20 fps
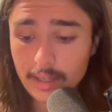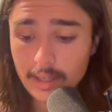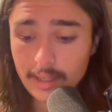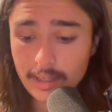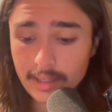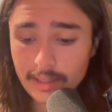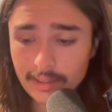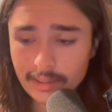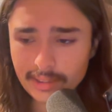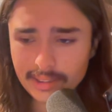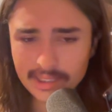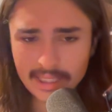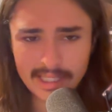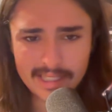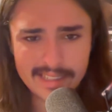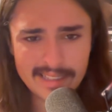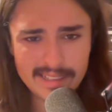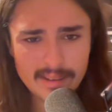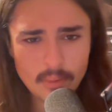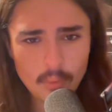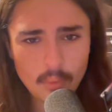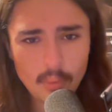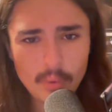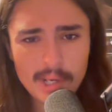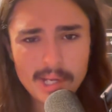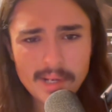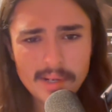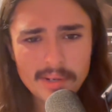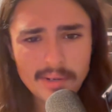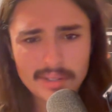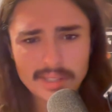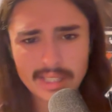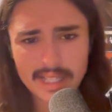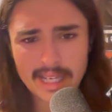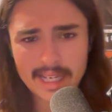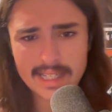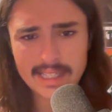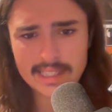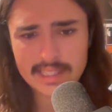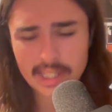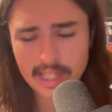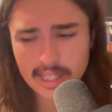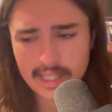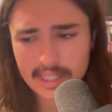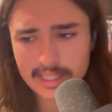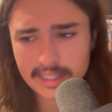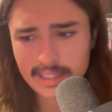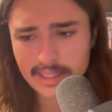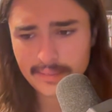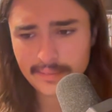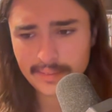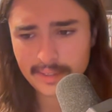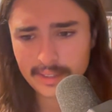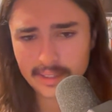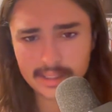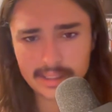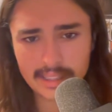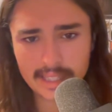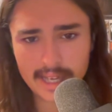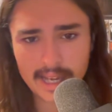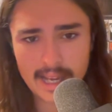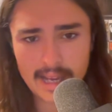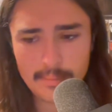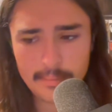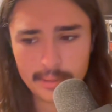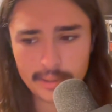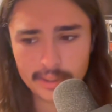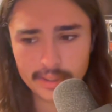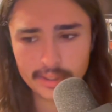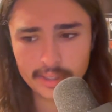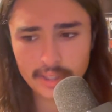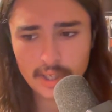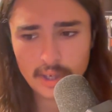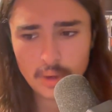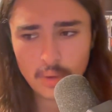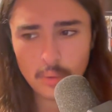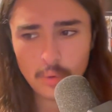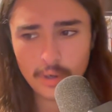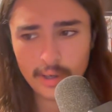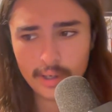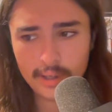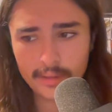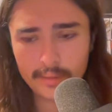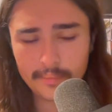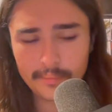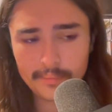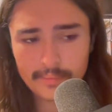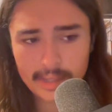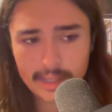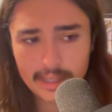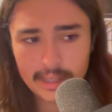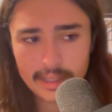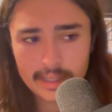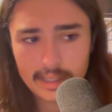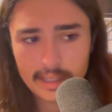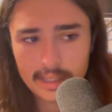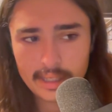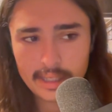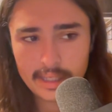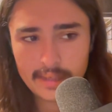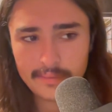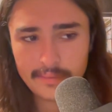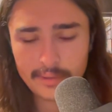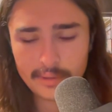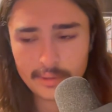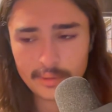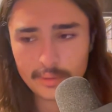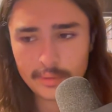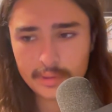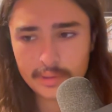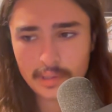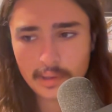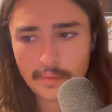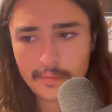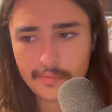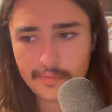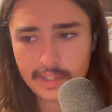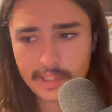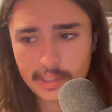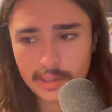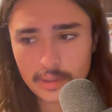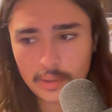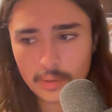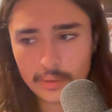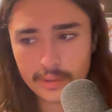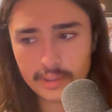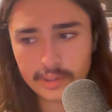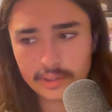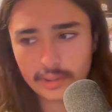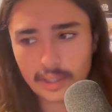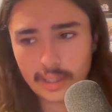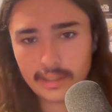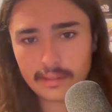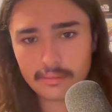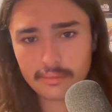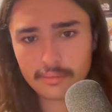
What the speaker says: There's a weird thing scientifically that happens where if you're doing something physical and you're trying to